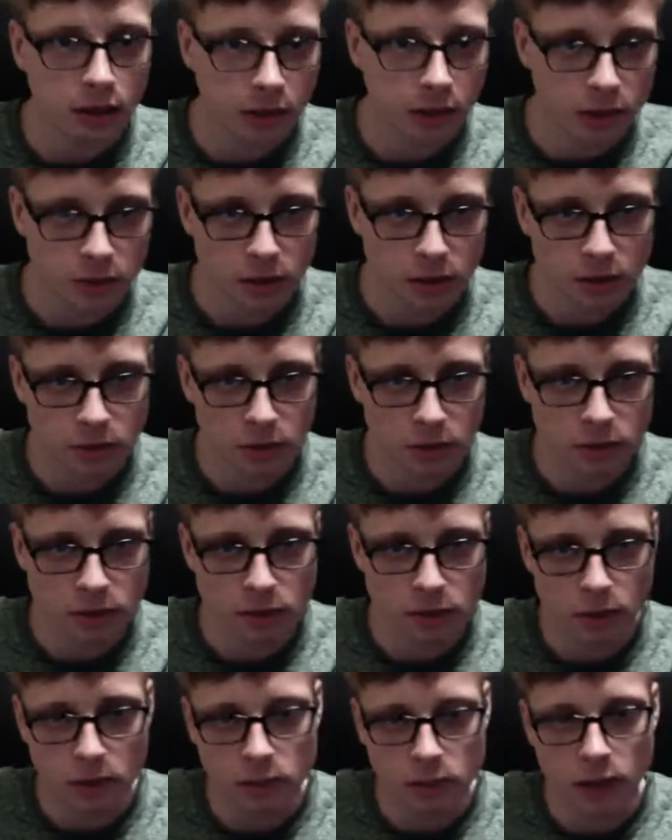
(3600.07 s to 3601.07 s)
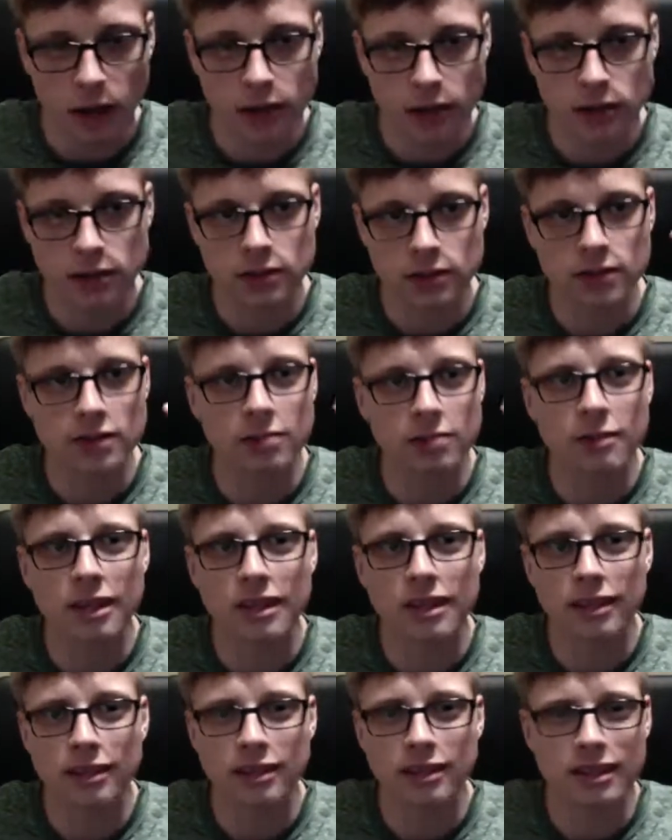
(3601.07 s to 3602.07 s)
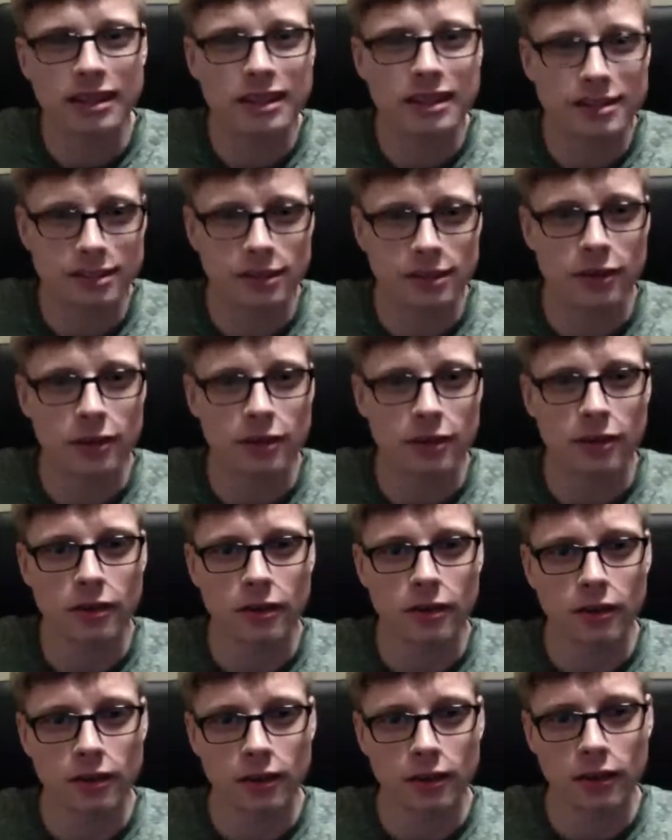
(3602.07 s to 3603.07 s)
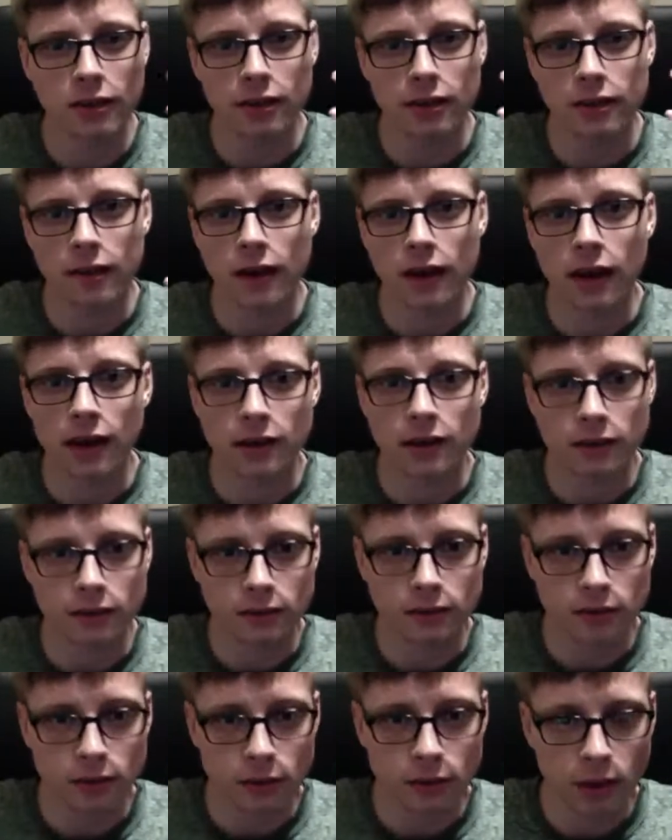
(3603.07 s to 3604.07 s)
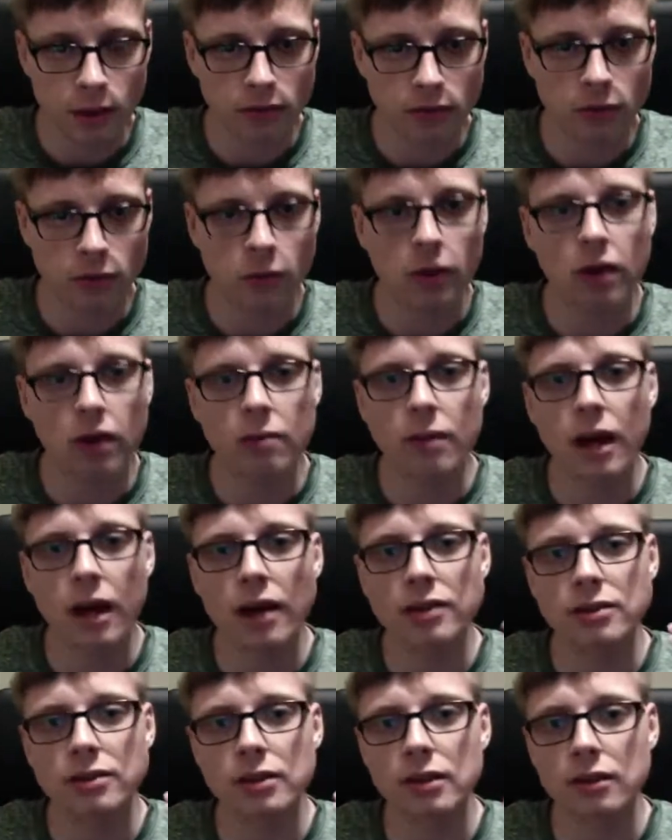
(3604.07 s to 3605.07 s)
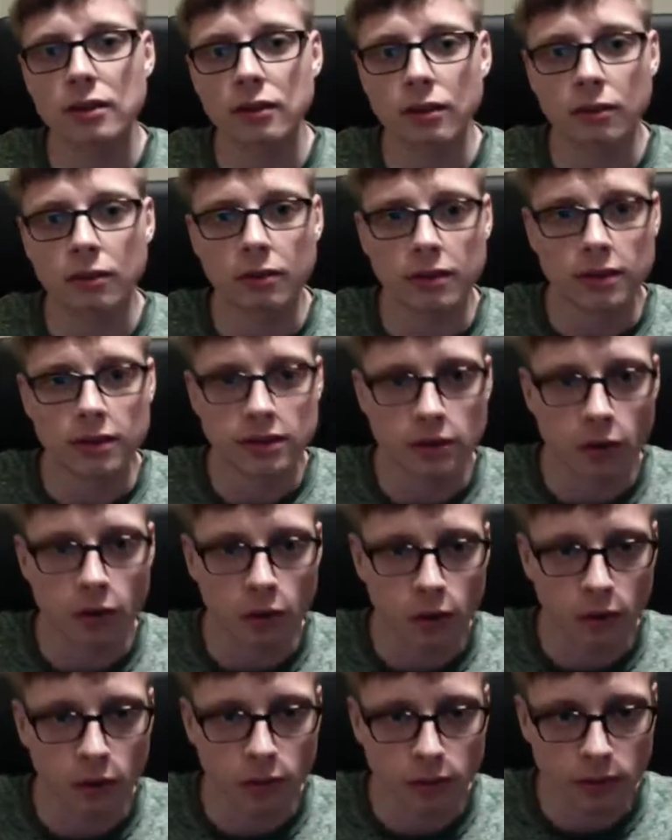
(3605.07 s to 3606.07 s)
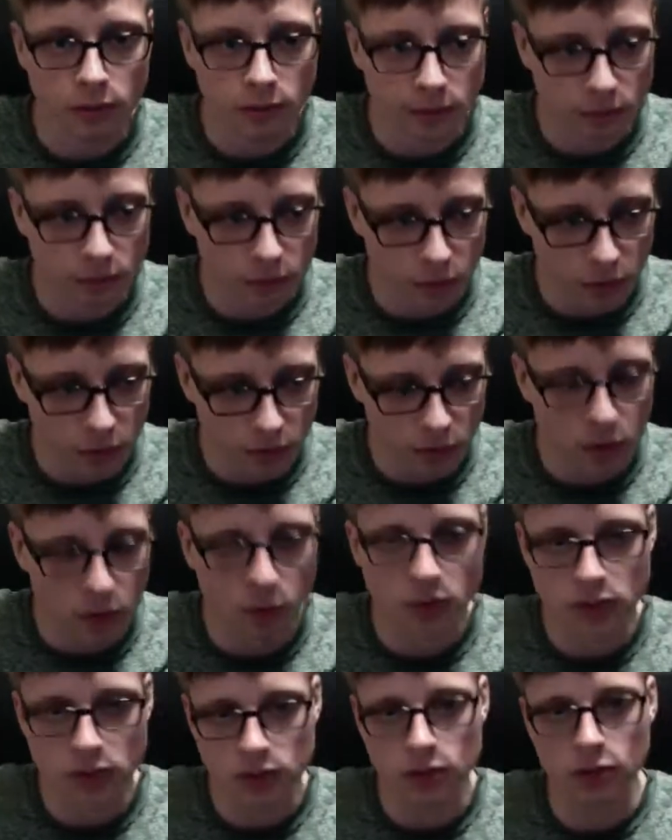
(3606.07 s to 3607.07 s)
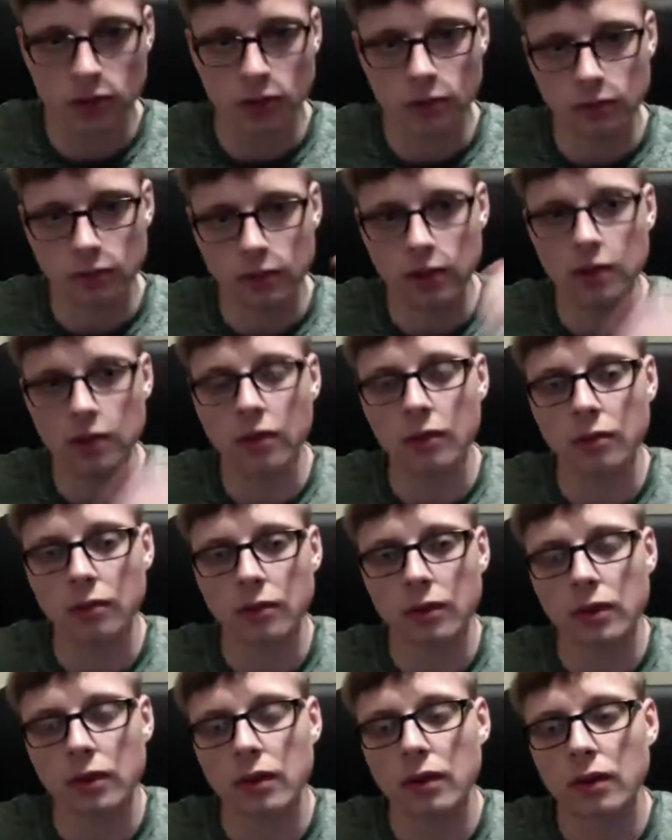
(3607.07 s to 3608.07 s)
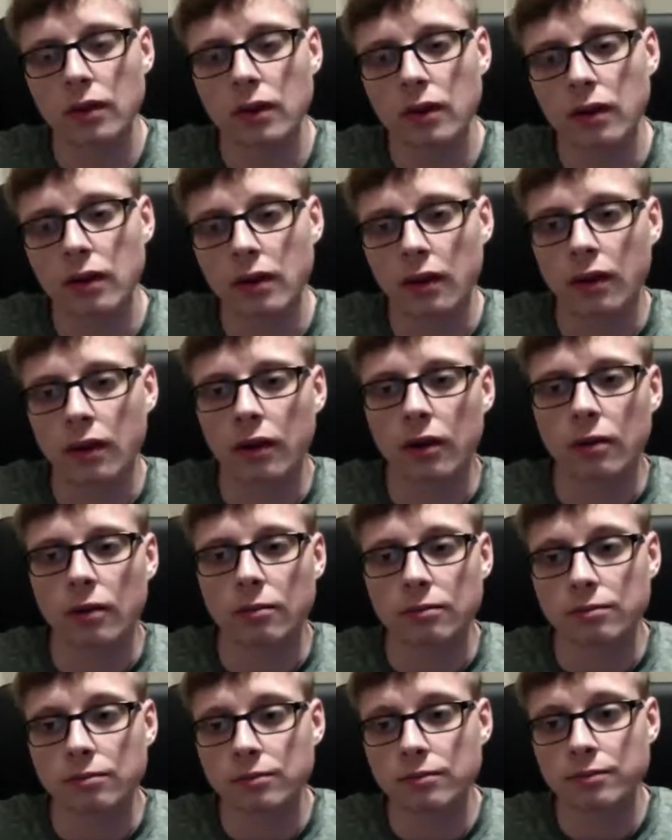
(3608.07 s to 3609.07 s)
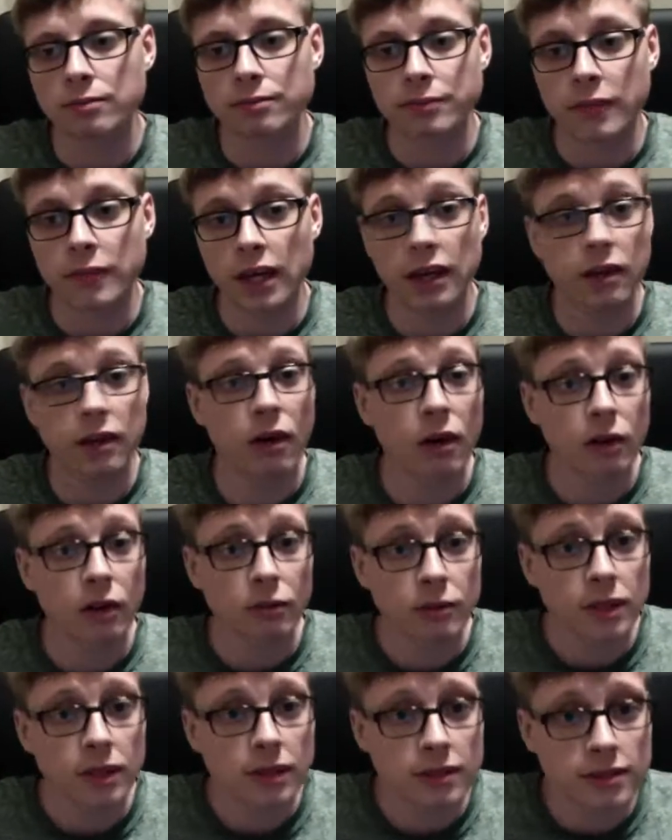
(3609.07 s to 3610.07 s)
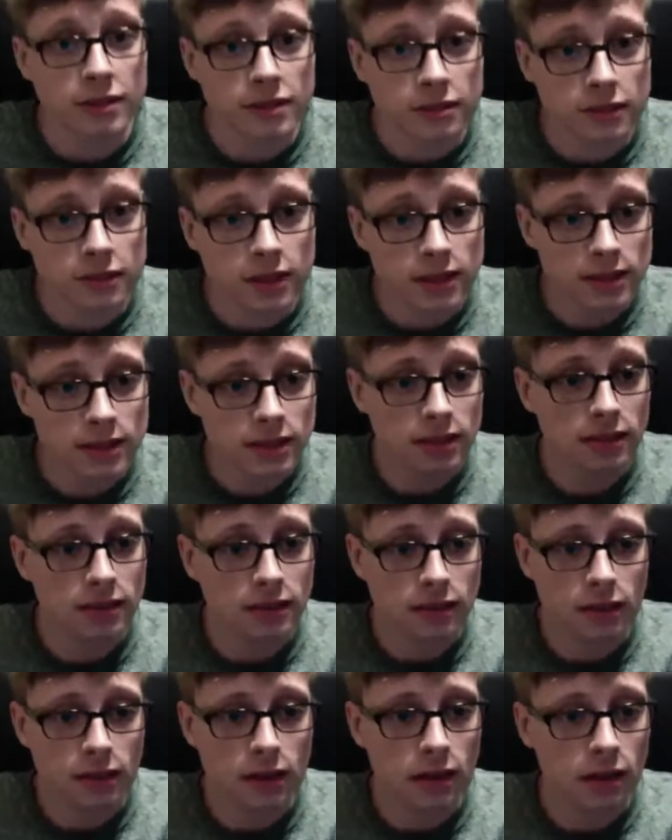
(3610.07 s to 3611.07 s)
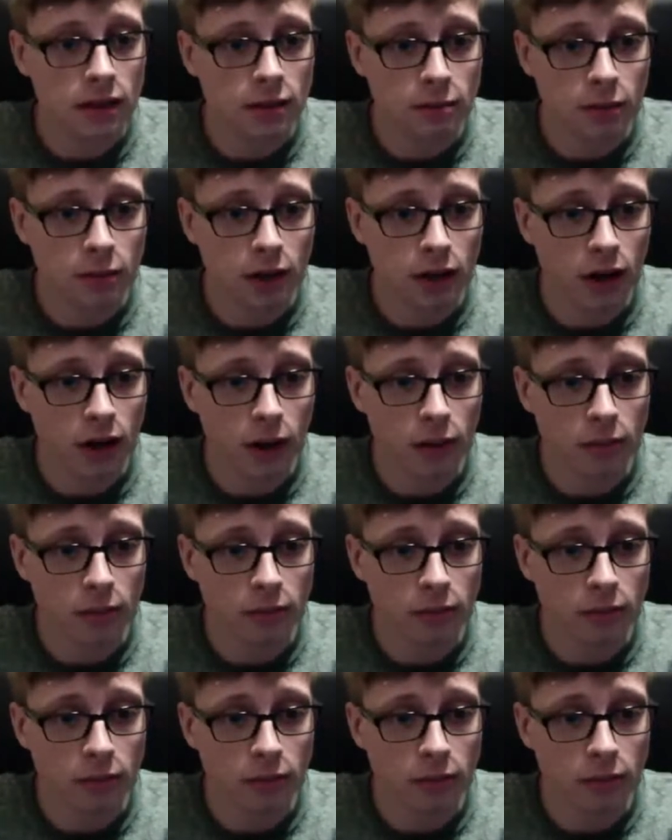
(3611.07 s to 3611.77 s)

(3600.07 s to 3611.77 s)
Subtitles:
That's why everyone's wearing masks, to make it easier that you have to wear a mask, you know, and this whole, we're forced to, you know. And Halloween is in a couple